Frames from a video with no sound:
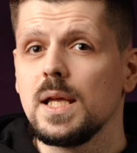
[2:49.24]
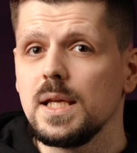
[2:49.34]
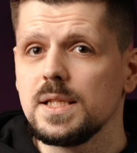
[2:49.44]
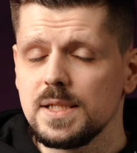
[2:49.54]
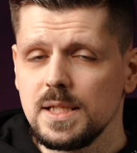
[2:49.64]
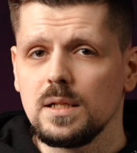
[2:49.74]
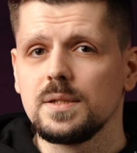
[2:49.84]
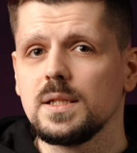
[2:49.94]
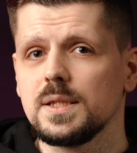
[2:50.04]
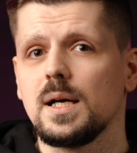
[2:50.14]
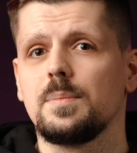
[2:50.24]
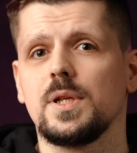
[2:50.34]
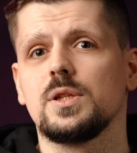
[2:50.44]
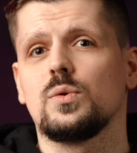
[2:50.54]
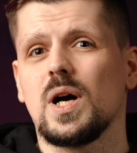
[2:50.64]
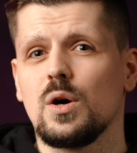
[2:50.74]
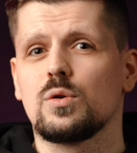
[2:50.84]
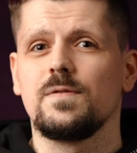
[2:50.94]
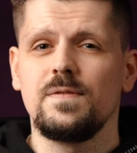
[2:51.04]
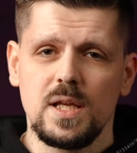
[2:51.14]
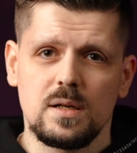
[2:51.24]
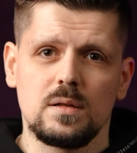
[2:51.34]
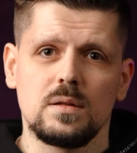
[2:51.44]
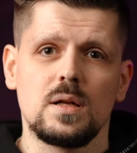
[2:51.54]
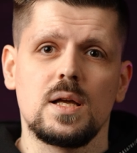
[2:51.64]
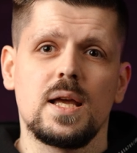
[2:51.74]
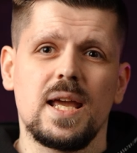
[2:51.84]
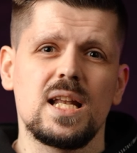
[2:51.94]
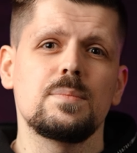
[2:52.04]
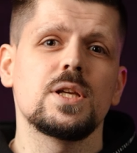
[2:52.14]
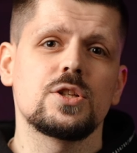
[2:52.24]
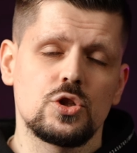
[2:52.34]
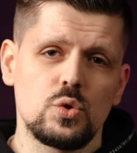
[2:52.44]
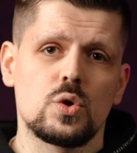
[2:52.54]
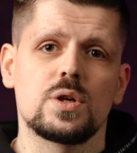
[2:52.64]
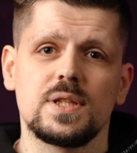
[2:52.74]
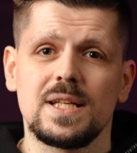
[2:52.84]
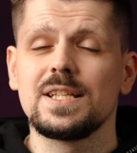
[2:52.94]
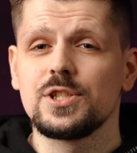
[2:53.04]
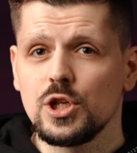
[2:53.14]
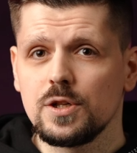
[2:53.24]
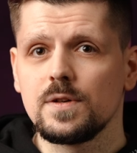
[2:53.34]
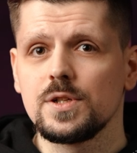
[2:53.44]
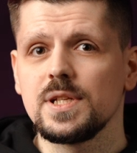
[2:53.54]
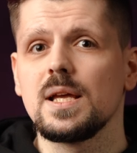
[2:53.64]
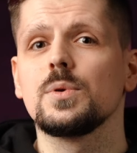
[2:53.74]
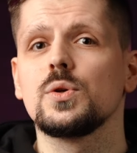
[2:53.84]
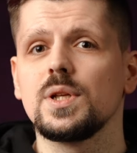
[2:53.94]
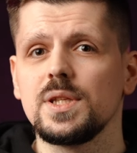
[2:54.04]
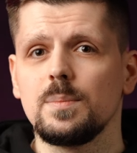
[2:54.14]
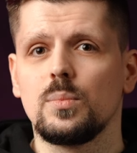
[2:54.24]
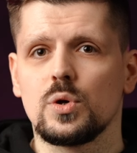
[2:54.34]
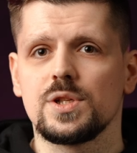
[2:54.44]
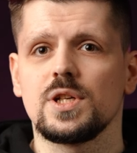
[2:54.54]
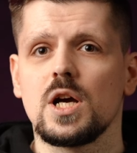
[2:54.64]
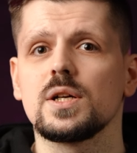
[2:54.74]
install the LTAP into our vehicle and make sure that the server's MQTT ports are